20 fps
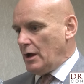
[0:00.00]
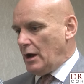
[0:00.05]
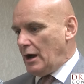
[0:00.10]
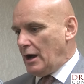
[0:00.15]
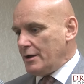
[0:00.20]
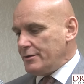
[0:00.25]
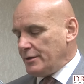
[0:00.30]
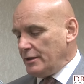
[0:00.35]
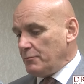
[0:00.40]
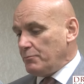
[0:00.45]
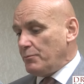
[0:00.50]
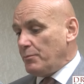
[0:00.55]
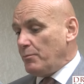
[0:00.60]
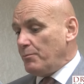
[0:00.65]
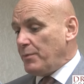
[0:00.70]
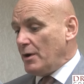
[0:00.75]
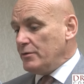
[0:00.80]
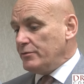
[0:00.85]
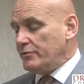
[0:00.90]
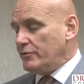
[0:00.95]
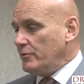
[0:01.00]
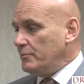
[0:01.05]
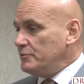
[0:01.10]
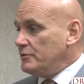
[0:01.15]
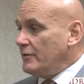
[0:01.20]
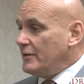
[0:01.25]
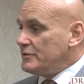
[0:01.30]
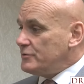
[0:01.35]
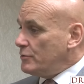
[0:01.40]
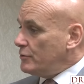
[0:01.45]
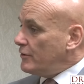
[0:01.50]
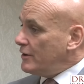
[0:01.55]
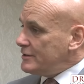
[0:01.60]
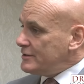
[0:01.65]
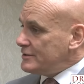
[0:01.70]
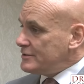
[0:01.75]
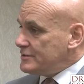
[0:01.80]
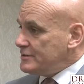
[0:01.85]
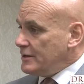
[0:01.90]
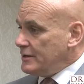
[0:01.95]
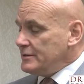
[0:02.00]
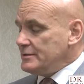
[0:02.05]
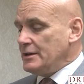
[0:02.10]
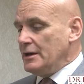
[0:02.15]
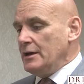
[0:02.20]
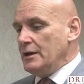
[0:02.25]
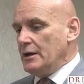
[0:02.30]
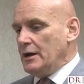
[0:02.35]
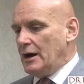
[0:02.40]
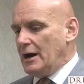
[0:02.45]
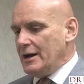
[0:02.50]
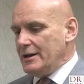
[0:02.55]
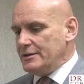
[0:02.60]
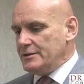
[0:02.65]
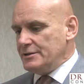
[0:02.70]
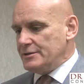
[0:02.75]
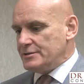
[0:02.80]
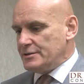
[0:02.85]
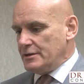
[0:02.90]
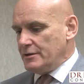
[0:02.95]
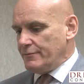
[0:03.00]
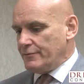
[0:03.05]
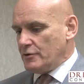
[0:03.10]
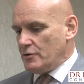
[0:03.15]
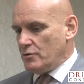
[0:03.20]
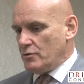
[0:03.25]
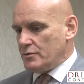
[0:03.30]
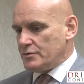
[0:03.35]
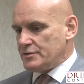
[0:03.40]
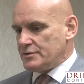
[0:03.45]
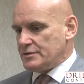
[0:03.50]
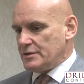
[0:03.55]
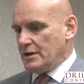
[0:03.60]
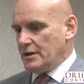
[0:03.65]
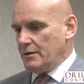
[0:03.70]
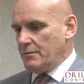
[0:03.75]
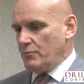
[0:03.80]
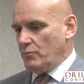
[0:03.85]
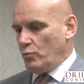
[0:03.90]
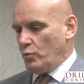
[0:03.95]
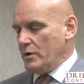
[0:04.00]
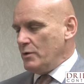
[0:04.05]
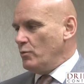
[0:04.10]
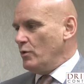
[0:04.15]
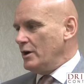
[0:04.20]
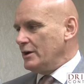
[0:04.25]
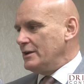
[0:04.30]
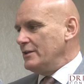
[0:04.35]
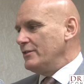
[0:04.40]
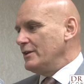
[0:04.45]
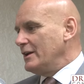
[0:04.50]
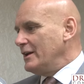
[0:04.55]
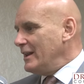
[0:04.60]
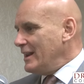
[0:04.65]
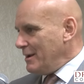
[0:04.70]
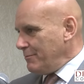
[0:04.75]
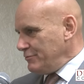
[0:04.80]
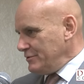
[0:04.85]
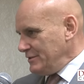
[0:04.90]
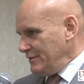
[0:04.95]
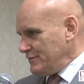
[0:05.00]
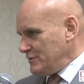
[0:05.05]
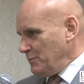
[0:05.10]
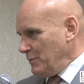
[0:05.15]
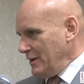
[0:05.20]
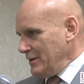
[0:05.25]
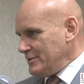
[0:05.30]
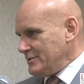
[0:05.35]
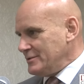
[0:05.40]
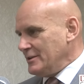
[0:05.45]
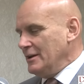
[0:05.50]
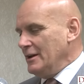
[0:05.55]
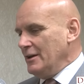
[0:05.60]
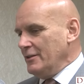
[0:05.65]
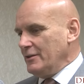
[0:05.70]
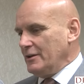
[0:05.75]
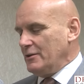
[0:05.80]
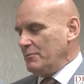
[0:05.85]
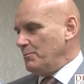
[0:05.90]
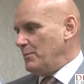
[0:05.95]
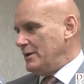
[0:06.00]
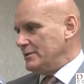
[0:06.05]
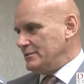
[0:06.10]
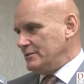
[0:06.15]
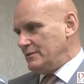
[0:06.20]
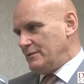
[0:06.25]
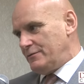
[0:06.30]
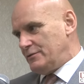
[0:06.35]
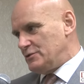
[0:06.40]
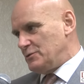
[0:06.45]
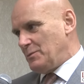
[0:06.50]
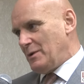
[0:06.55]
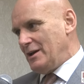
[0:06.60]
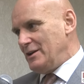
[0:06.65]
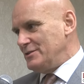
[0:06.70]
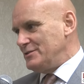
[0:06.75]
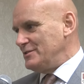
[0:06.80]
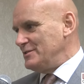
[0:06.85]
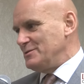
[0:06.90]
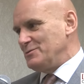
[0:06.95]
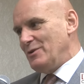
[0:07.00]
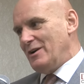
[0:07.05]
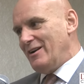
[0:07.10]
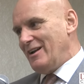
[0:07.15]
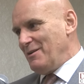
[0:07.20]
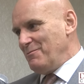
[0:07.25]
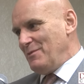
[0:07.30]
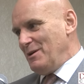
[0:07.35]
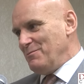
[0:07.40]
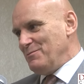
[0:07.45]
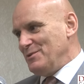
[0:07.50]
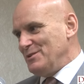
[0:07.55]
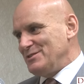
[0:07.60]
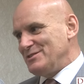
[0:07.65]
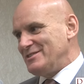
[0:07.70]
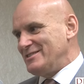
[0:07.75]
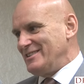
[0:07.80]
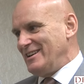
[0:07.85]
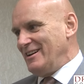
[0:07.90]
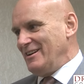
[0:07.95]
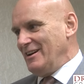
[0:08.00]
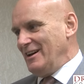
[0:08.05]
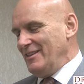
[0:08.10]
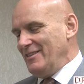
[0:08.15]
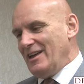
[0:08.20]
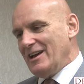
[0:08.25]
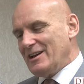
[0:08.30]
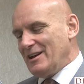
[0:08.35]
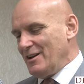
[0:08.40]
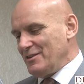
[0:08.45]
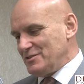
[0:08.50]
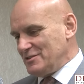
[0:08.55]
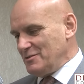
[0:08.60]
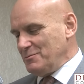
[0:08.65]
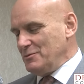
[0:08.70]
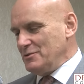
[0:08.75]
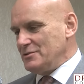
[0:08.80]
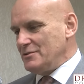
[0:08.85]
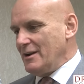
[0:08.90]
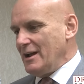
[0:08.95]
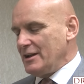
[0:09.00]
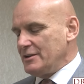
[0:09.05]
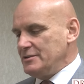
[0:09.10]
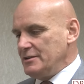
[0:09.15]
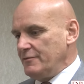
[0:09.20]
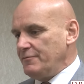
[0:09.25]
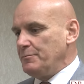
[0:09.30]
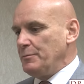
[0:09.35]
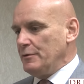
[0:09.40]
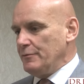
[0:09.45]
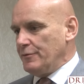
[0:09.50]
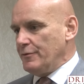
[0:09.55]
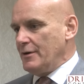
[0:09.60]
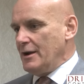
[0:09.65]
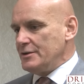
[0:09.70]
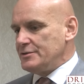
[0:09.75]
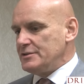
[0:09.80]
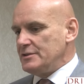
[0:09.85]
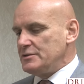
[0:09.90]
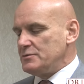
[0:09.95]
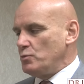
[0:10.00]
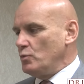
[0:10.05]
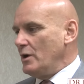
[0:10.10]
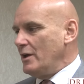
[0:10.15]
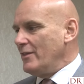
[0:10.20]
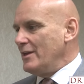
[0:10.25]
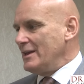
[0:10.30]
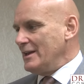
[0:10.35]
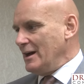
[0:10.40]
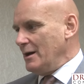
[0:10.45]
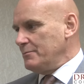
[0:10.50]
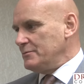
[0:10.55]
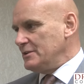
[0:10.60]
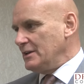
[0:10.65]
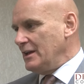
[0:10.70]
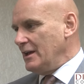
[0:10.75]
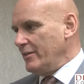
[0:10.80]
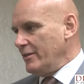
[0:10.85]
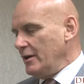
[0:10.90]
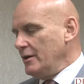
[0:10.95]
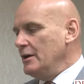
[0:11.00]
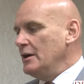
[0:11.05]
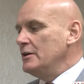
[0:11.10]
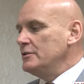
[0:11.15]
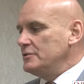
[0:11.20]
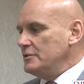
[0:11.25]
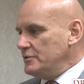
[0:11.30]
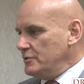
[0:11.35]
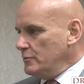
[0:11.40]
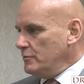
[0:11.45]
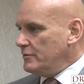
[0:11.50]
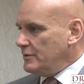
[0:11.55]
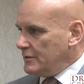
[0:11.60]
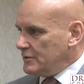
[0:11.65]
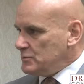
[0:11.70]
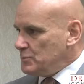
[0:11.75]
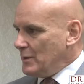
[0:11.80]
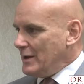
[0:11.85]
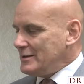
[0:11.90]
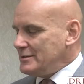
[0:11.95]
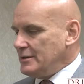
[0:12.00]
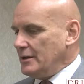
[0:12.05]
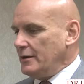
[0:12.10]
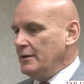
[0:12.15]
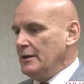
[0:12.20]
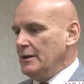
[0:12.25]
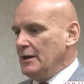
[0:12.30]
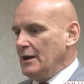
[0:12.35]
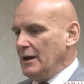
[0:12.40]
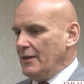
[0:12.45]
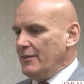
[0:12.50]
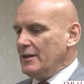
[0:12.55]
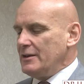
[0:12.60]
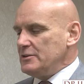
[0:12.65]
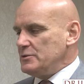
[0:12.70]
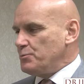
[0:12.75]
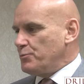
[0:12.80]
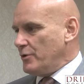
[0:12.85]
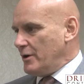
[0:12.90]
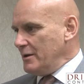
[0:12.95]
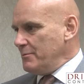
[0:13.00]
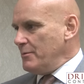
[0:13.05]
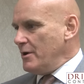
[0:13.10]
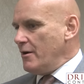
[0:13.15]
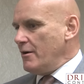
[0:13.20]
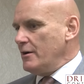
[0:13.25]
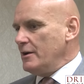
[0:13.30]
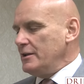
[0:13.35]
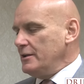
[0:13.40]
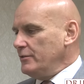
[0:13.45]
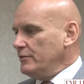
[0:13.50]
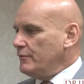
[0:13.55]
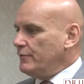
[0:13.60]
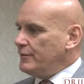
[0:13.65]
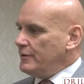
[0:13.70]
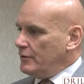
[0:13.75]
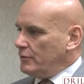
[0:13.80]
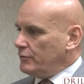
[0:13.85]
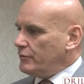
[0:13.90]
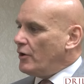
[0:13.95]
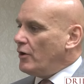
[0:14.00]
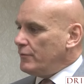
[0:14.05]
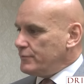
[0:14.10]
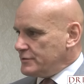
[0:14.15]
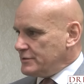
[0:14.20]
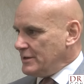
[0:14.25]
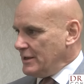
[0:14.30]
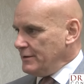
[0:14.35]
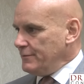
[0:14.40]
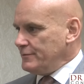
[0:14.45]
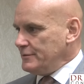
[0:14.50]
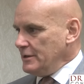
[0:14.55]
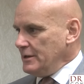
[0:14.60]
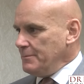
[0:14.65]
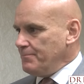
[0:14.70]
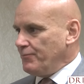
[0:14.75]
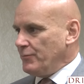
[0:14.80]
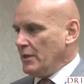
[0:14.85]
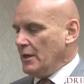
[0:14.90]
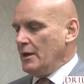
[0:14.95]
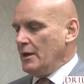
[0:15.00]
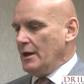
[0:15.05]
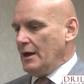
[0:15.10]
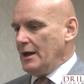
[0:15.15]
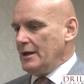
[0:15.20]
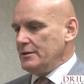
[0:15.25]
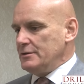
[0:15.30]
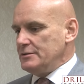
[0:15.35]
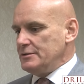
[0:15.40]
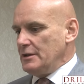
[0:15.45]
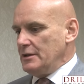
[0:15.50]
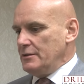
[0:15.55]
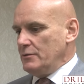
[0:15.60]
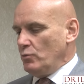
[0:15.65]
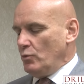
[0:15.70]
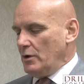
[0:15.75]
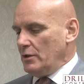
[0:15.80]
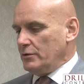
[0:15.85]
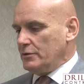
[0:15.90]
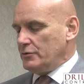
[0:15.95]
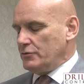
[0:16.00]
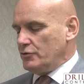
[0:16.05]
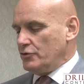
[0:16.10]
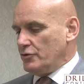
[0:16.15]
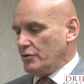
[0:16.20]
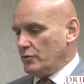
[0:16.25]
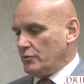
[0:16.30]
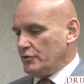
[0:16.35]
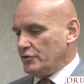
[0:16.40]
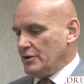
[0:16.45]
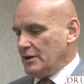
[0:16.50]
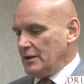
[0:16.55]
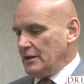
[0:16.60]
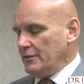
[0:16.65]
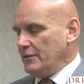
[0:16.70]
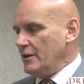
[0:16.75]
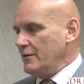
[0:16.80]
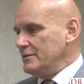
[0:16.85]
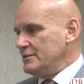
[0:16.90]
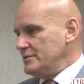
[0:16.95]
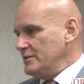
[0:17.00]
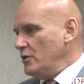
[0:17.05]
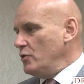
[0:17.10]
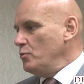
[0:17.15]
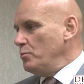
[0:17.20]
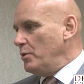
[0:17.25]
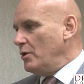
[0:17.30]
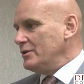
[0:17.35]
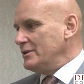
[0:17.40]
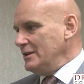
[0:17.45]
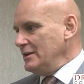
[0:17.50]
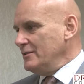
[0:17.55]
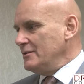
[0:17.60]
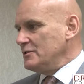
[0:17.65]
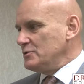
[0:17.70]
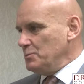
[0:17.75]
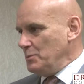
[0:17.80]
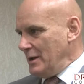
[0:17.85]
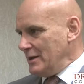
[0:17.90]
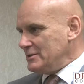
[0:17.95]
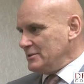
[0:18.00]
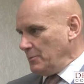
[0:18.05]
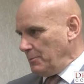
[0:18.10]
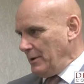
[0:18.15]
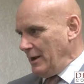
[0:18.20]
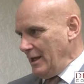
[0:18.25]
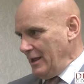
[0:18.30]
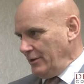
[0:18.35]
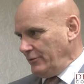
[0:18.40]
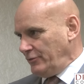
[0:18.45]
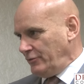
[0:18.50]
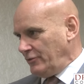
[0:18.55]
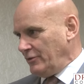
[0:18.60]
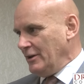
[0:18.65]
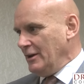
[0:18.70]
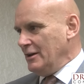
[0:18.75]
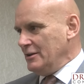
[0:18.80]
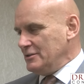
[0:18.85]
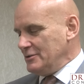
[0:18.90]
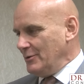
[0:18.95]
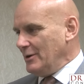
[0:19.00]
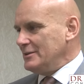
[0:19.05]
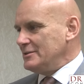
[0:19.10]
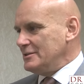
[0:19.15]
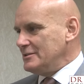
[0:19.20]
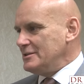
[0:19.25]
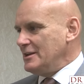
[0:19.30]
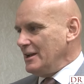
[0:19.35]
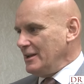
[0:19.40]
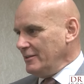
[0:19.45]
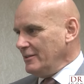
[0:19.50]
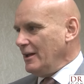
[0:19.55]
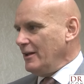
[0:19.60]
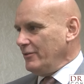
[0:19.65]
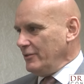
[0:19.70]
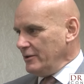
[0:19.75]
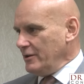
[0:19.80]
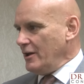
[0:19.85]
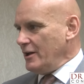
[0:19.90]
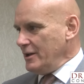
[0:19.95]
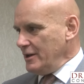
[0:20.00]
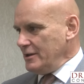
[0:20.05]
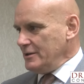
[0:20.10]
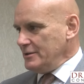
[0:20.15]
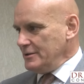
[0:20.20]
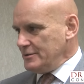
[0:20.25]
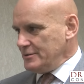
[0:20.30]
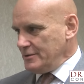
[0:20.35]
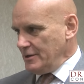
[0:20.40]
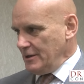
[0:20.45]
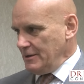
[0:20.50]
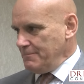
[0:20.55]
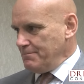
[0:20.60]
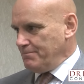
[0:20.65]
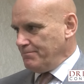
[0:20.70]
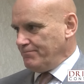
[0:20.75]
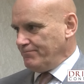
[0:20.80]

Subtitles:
I think both of them do that to a great extent. IADC, of course, we work in the collaborative space. The competitive space is where our members and their customers are active. But for us, it's where they come together to do things better. And that is primarily in the field of safety. And in well-controlled training, there is no body that's better placed to undertake that than IADC.